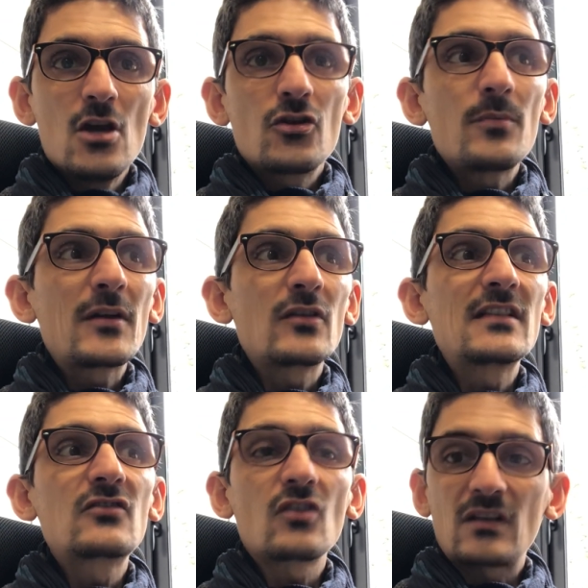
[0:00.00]
Not because
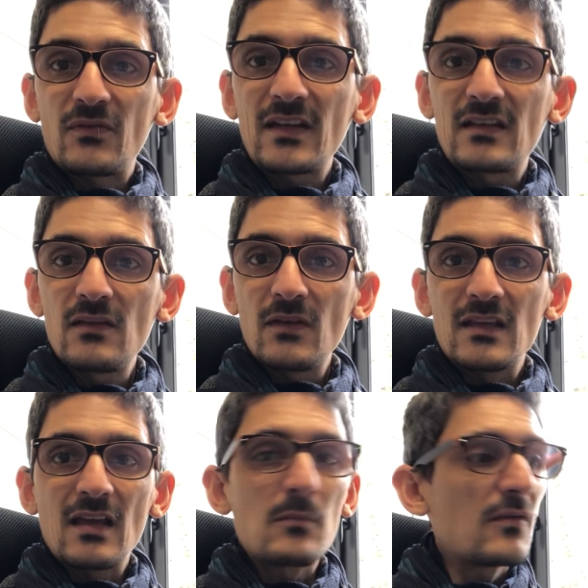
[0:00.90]
it's not effective.
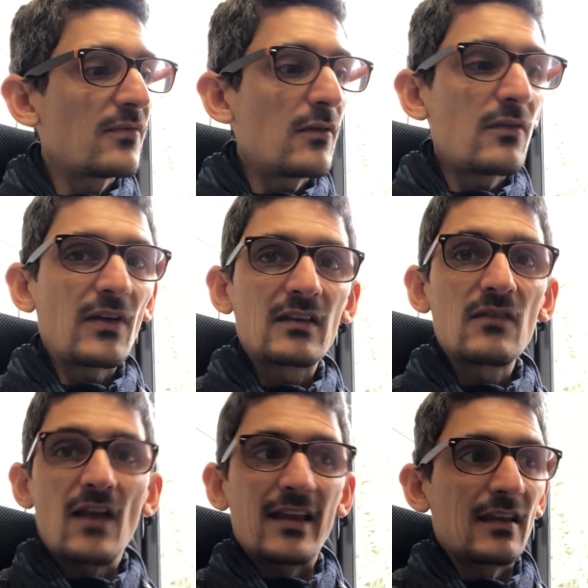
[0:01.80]
It can be very
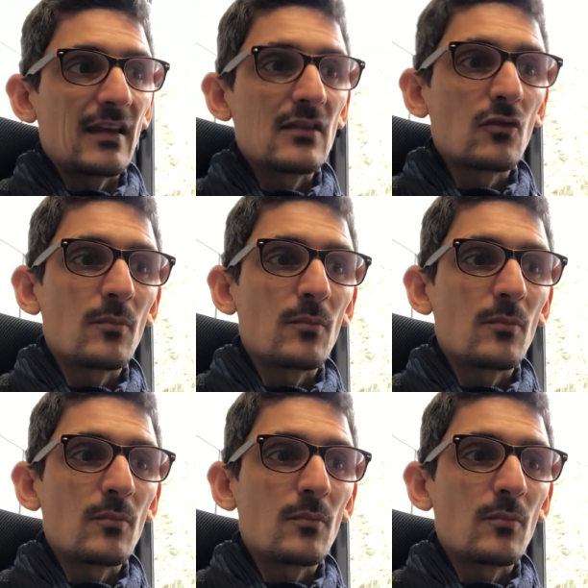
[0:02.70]
effective, like in the